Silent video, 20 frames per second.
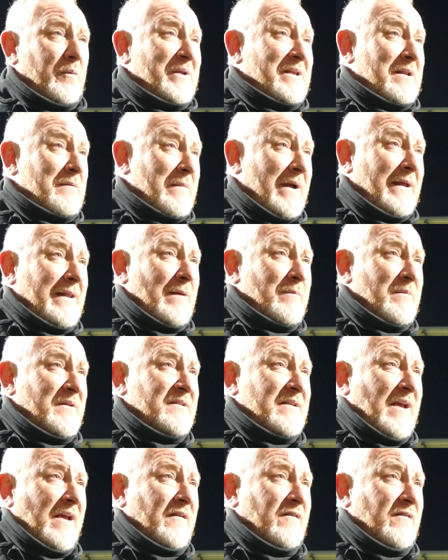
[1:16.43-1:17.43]
We didn't make them
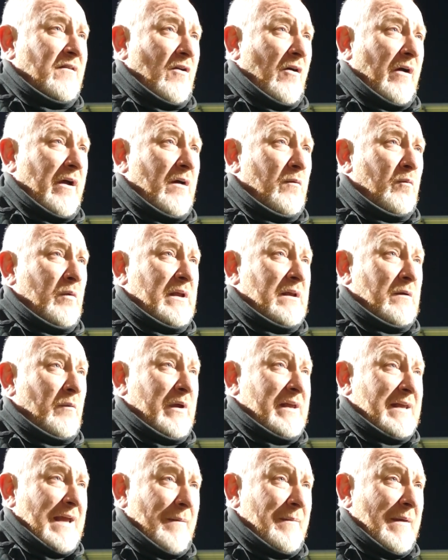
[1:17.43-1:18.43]
mistakes tonight, and we,
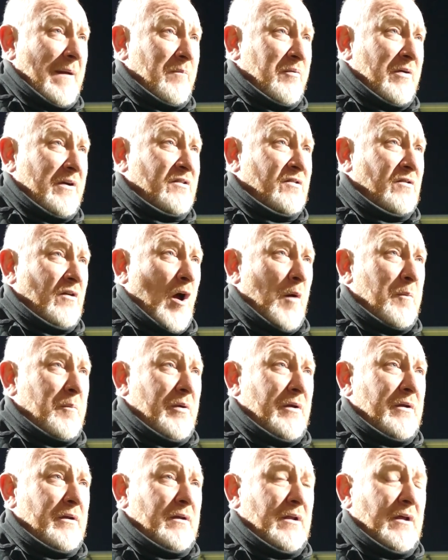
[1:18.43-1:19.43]
we kept that pressure up.
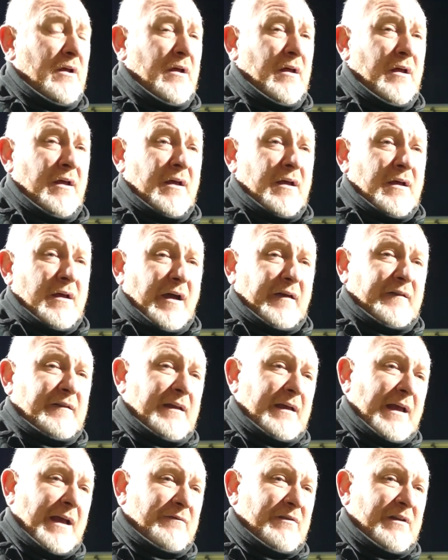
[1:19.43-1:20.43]
And uh, I
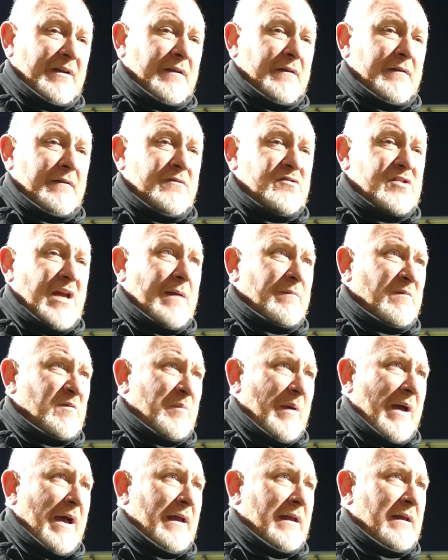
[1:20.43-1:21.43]
think having James
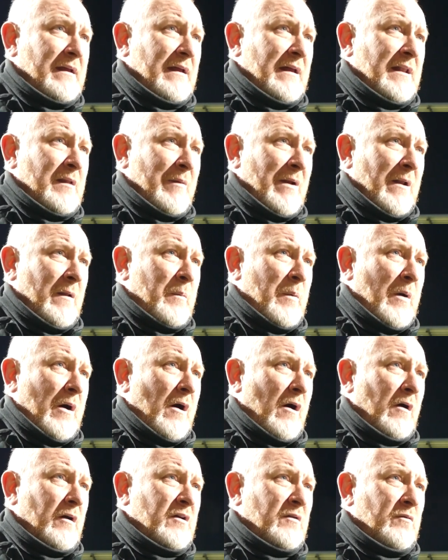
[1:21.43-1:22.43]
back in the middle of the
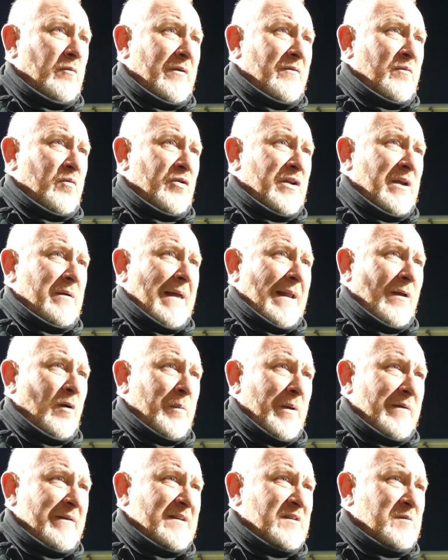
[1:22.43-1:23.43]
park with Woody, with that little
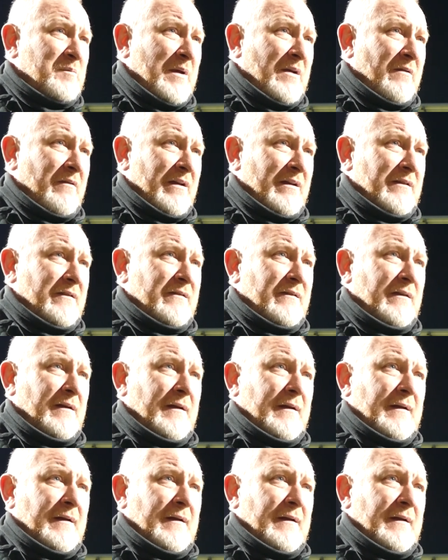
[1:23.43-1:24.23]
bit of experience.